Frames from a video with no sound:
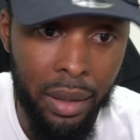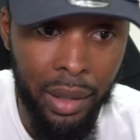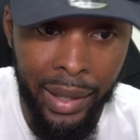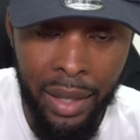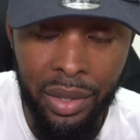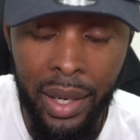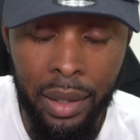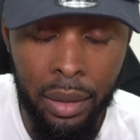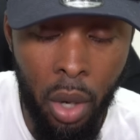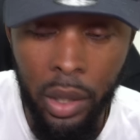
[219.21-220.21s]
like I said,
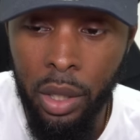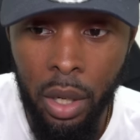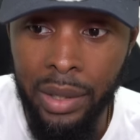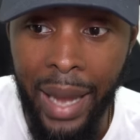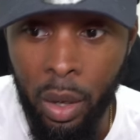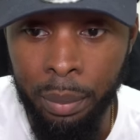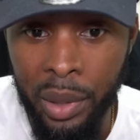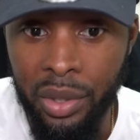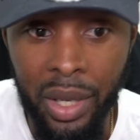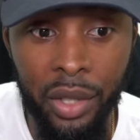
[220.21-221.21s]
Naughty Dog's
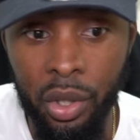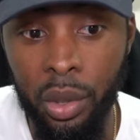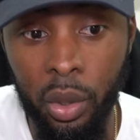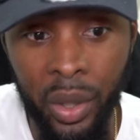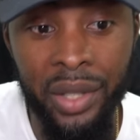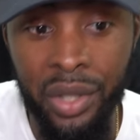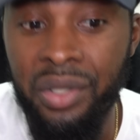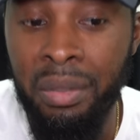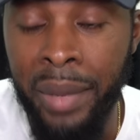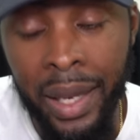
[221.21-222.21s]
output sucks. So the
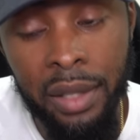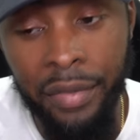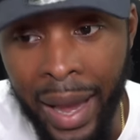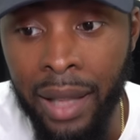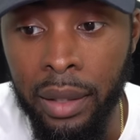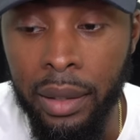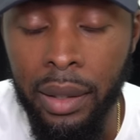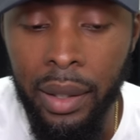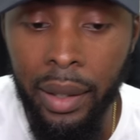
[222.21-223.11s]
criticism is valid.